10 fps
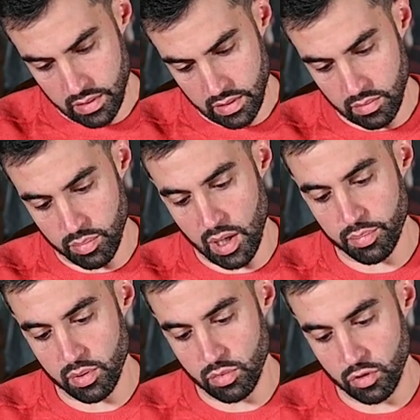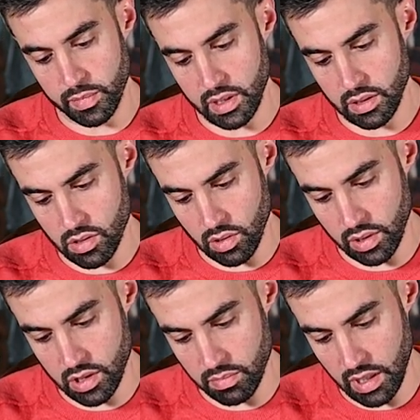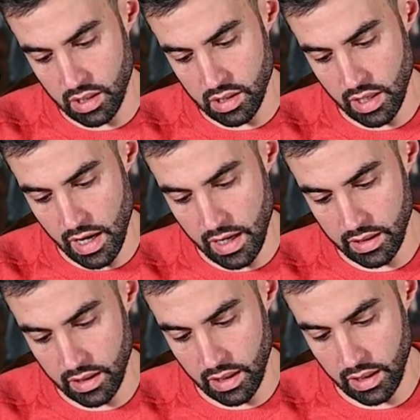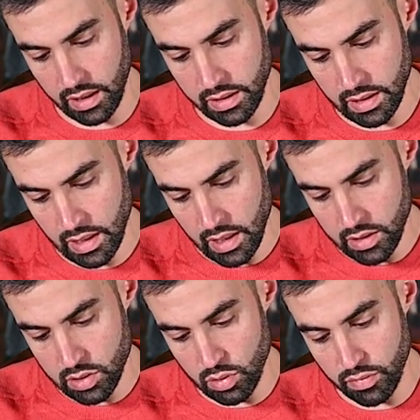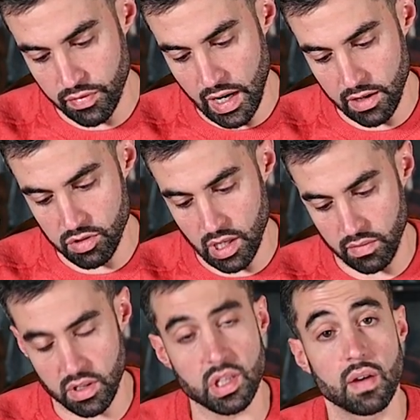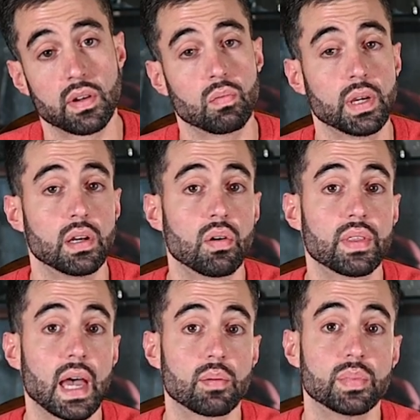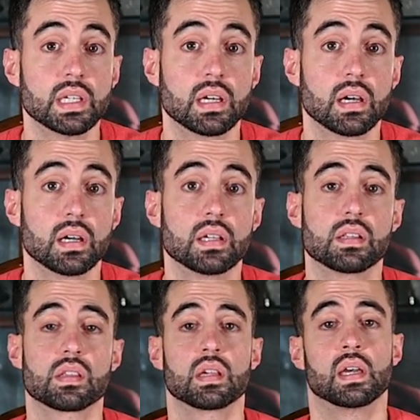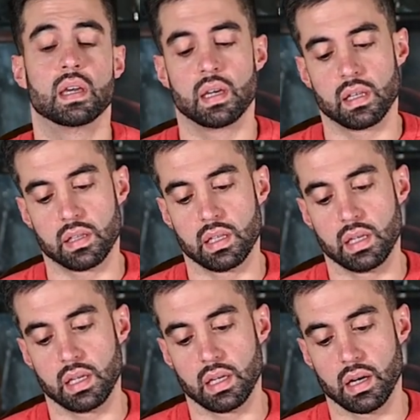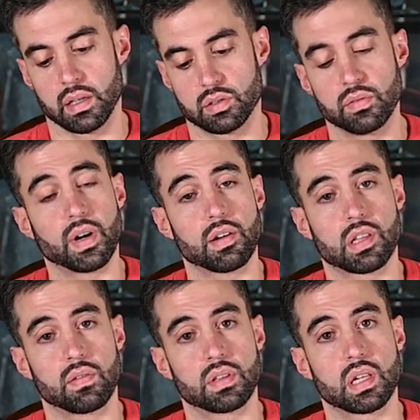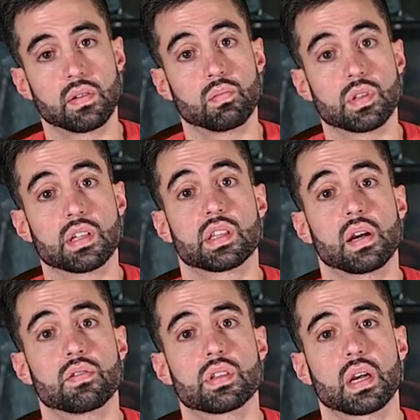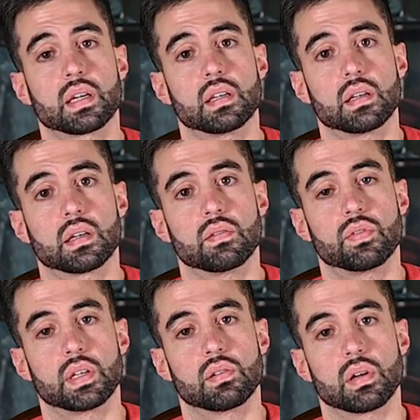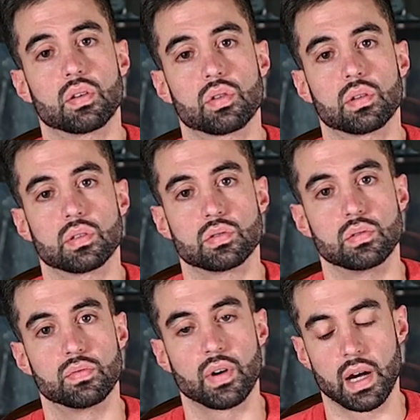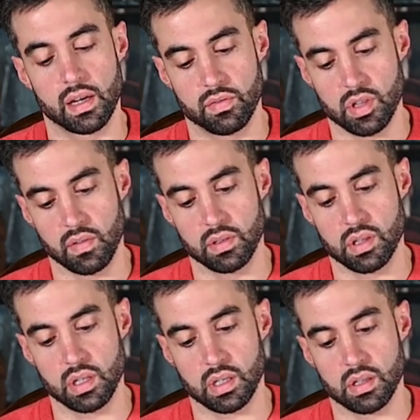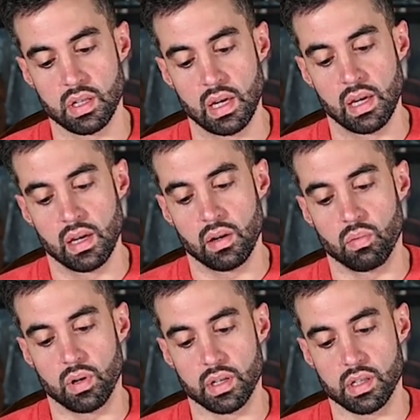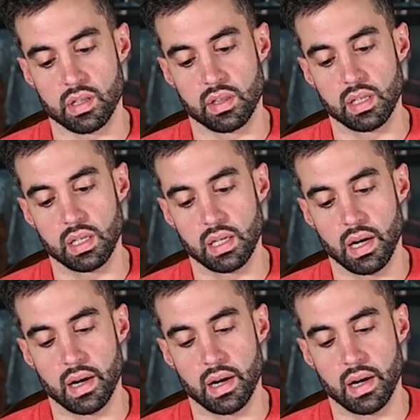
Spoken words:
bumper movement, so this makes that a 2577. We know that because the 2577 was a center second configuration, the 2576 was the